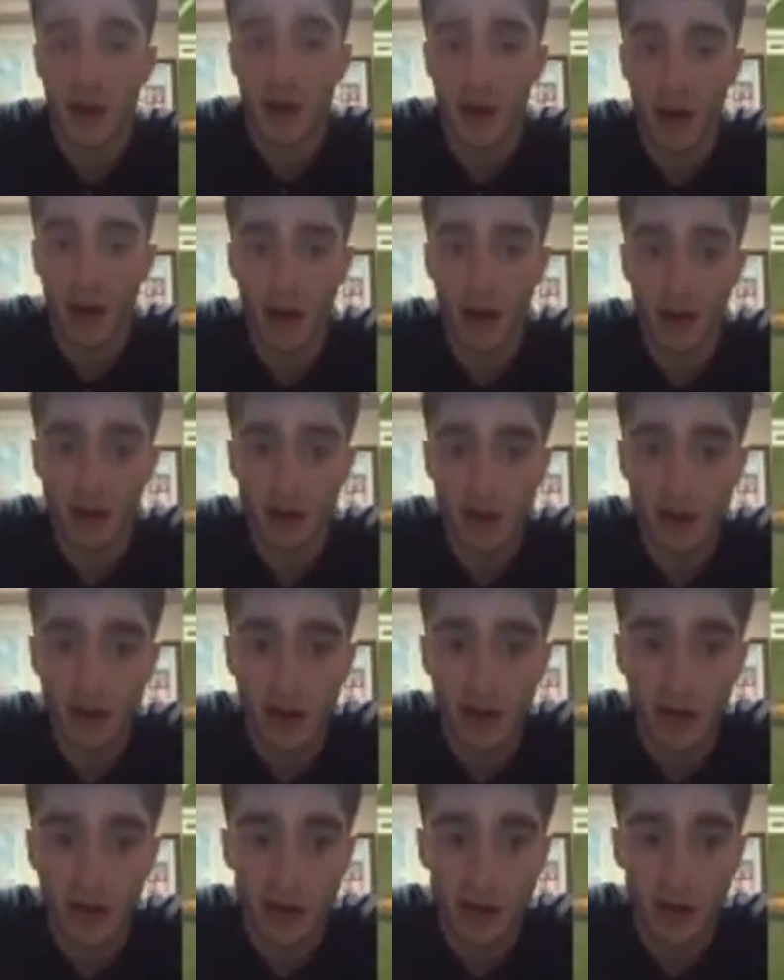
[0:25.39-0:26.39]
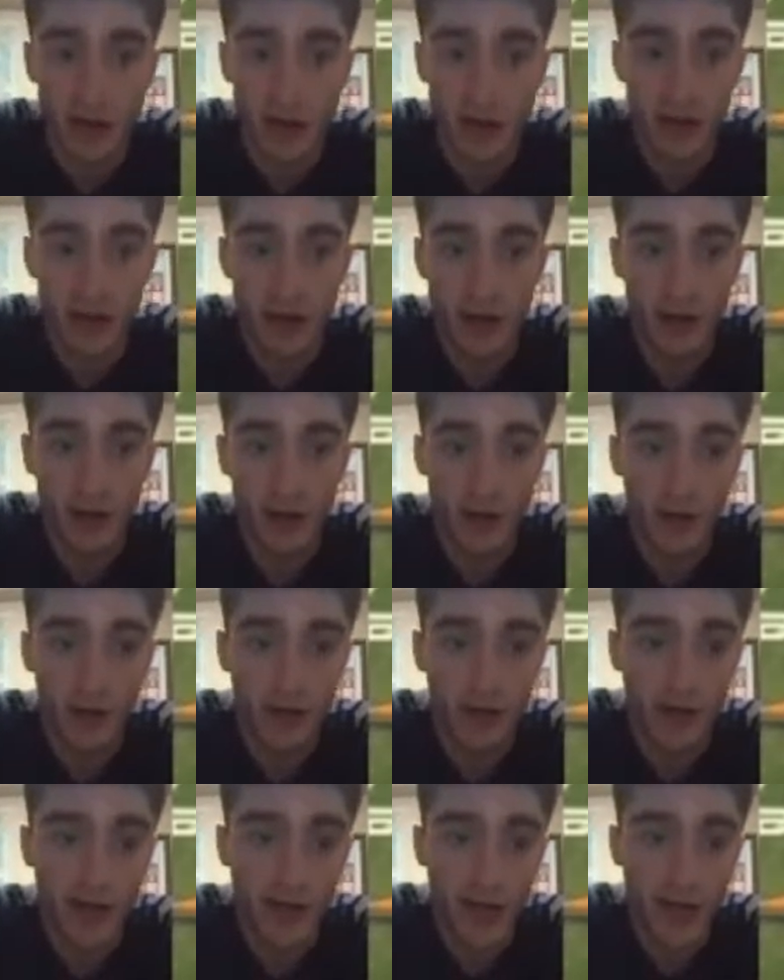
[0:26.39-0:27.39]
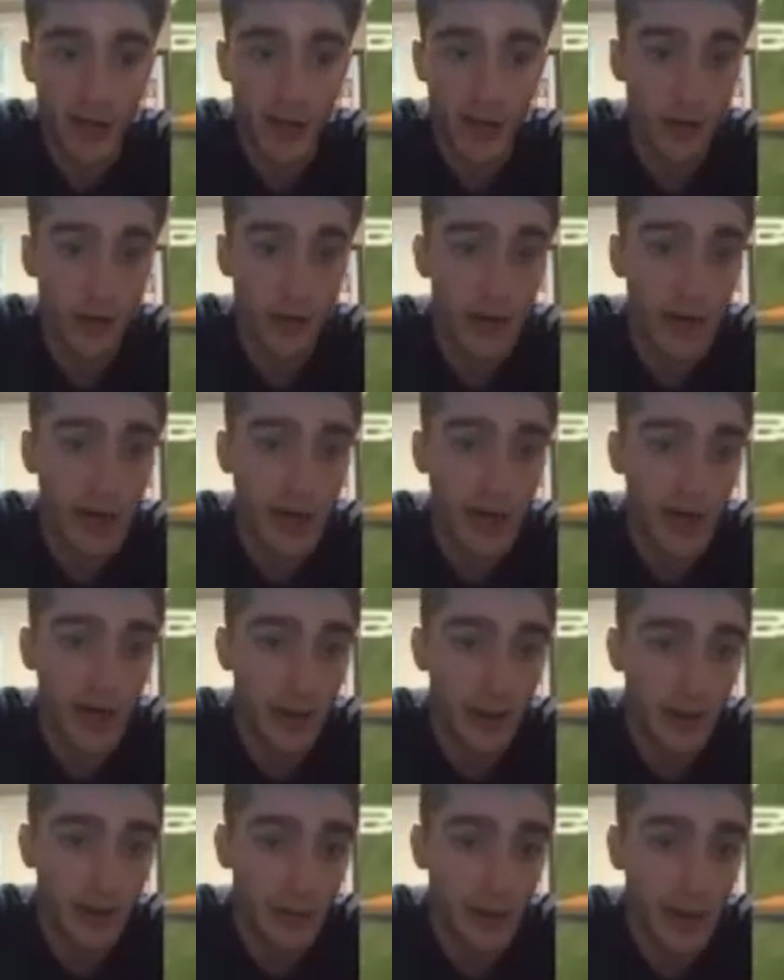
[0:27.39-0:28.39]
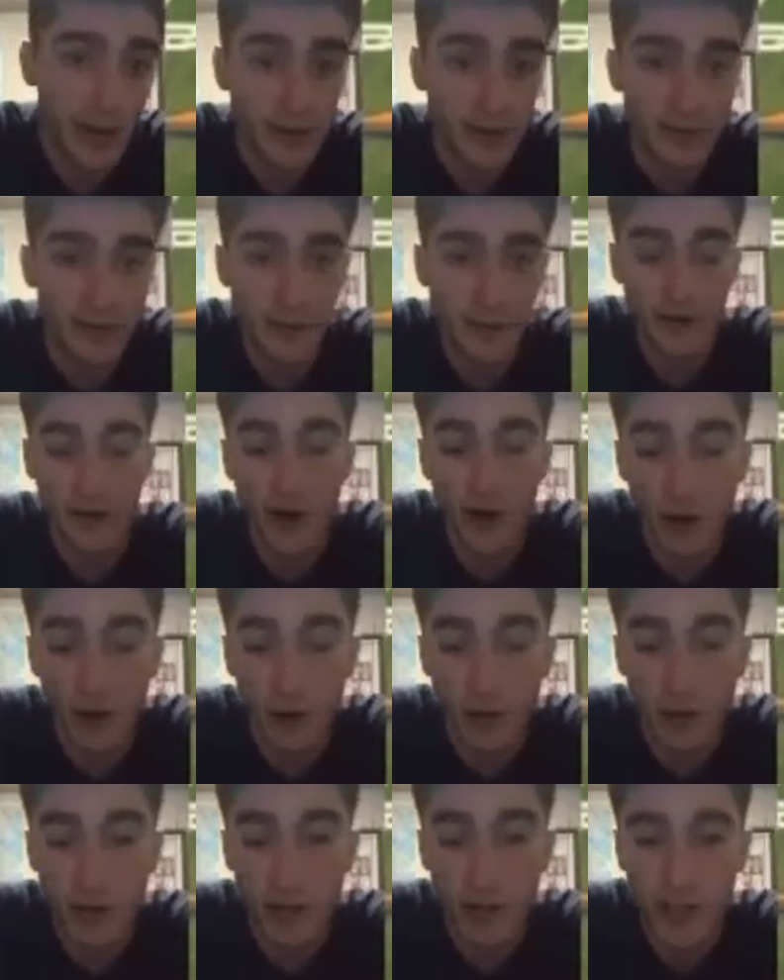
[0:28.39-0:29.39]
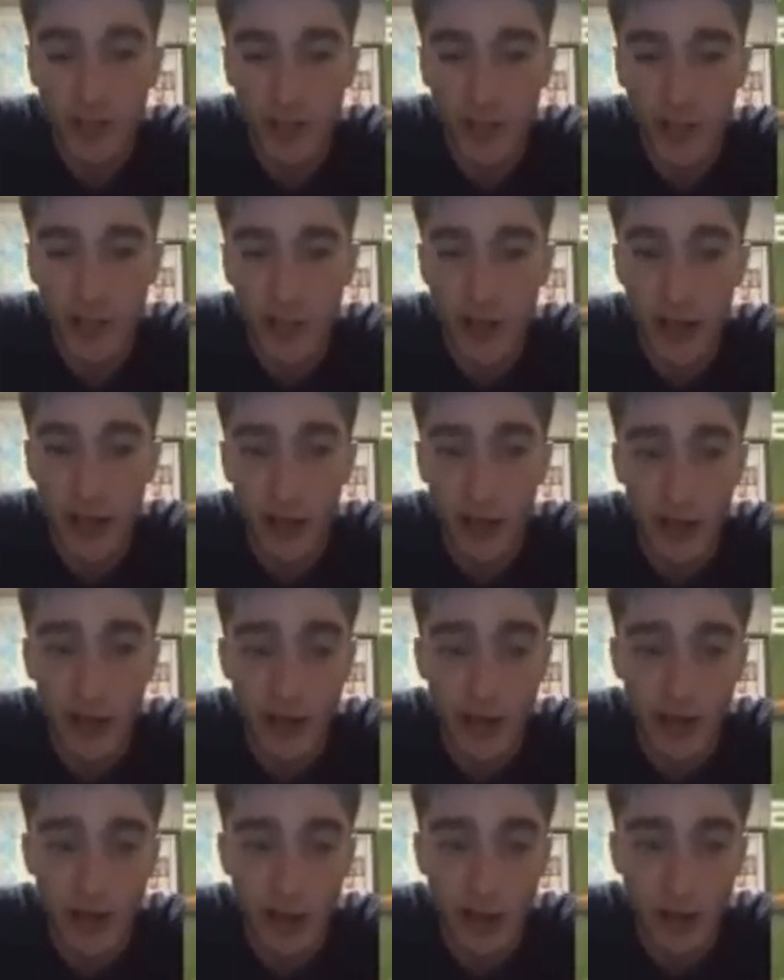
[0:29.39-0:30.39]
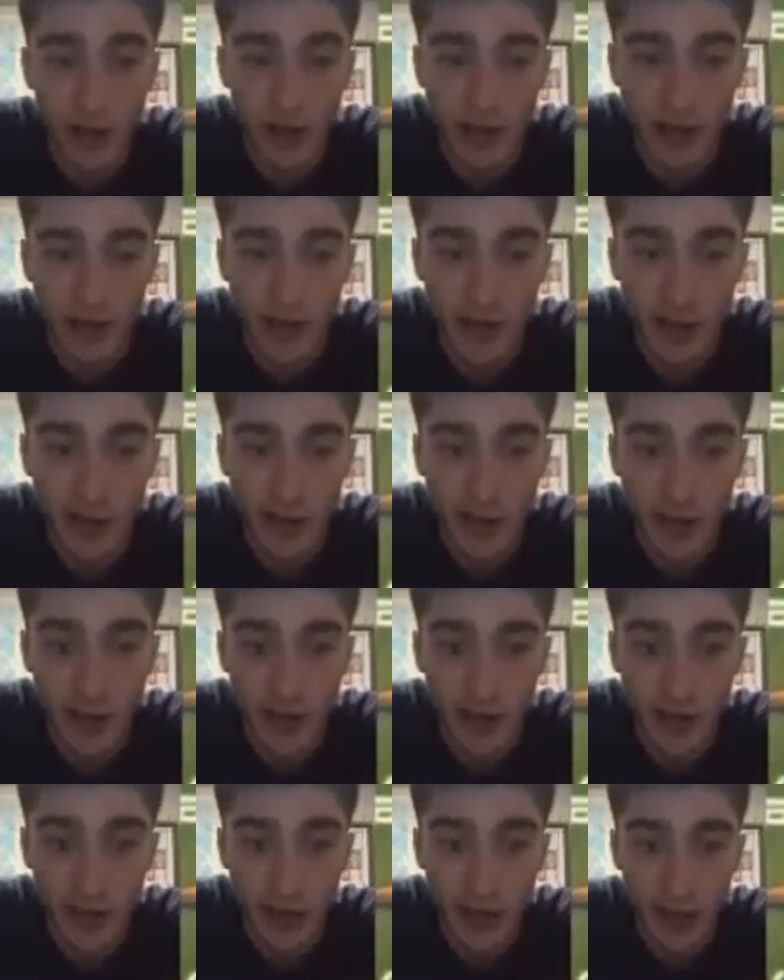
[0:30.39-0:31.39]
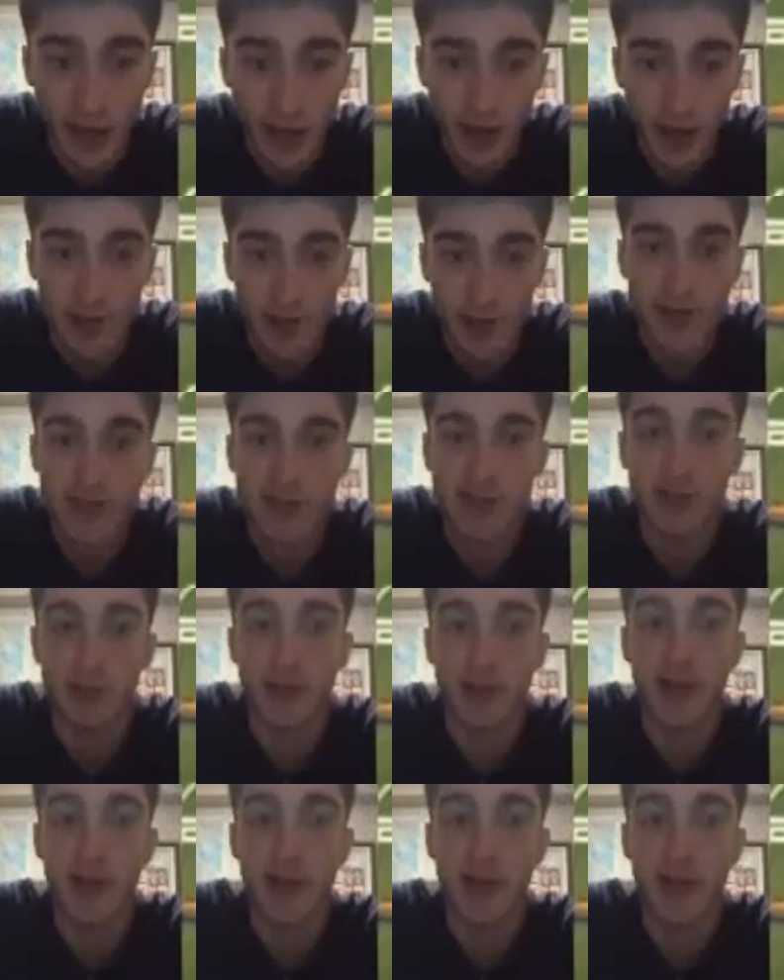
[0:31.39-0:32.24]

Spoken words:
you should know that pre-snap, we're looking at a middle of field open shell, all right? Two safeties, all right? So we can